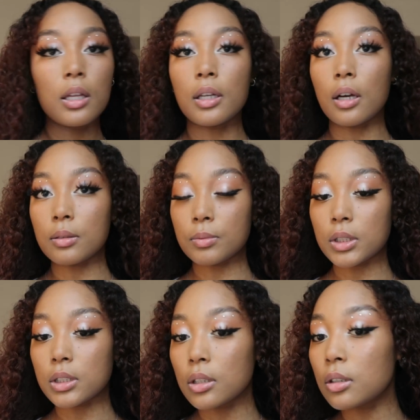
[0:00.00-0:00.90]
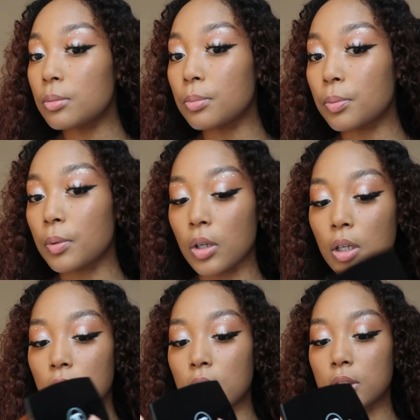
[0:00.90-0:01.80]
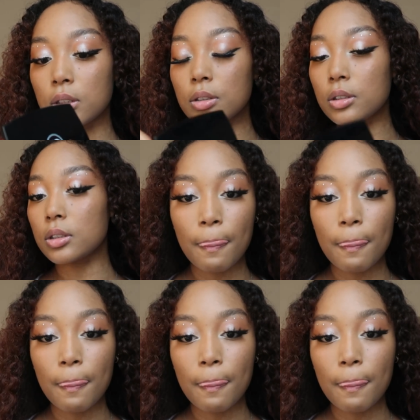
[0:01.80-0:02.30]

Now I'm just gonna bronze.